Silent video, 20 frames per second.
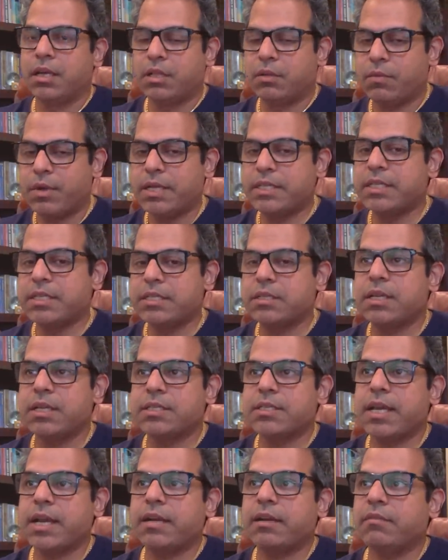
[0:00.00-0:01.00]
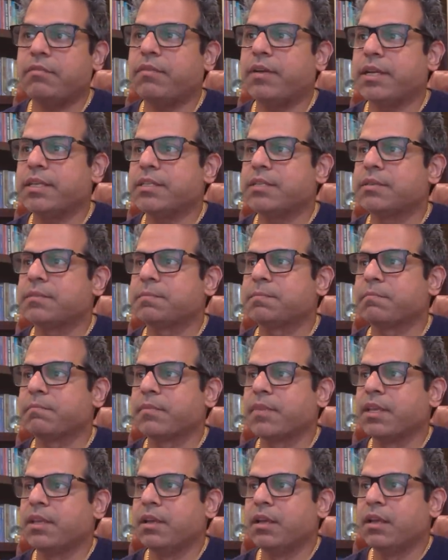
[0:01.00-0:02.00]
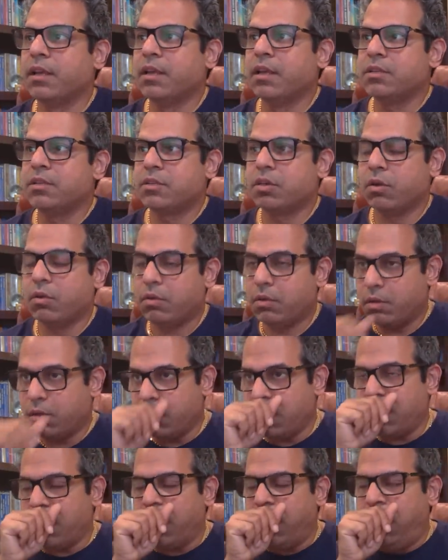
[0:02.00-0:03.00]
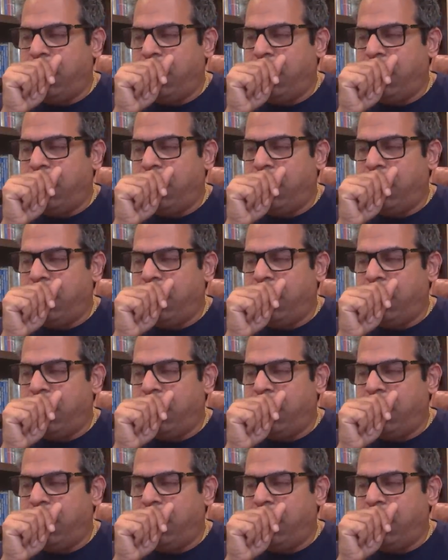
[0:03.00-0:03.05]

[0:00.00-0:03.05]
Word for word: Otherwise, it's not sacrifice. So